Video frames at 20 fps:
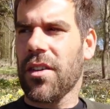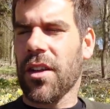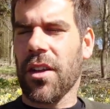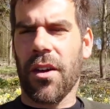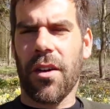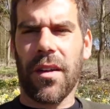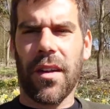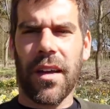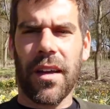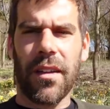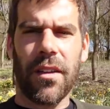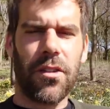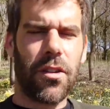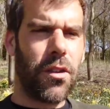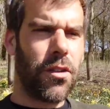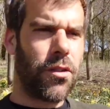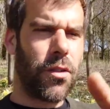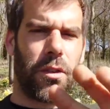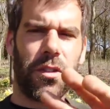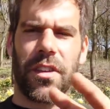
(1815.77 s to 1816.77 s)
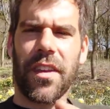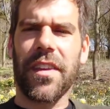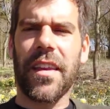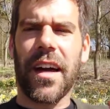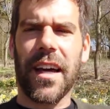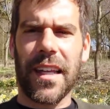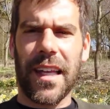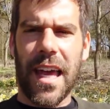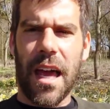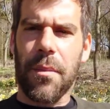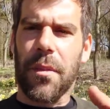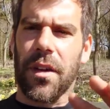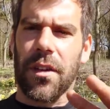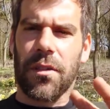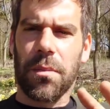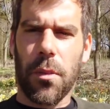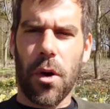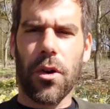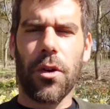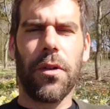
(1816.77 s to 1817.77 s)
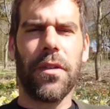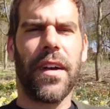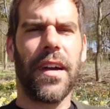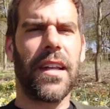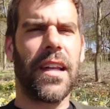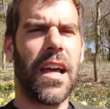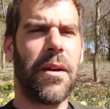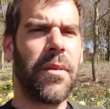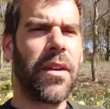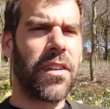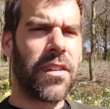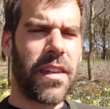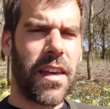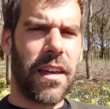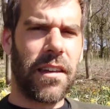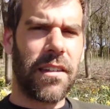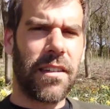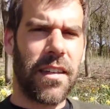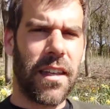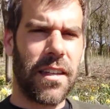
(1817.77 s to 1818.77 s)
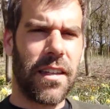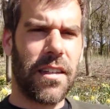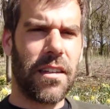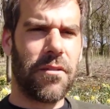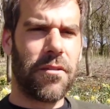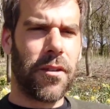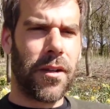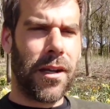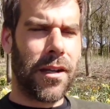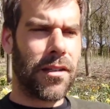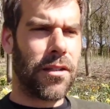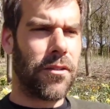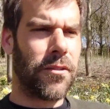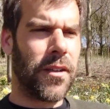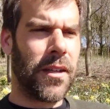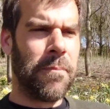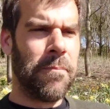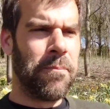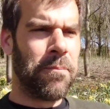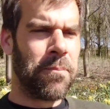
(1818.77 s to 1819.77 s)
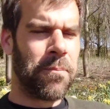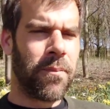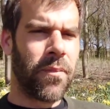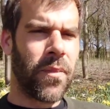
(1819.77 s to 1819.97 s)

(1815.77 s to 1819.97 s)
you know, like there's all sorts of dilemmas, moral dilemmas that I studied in philosophy.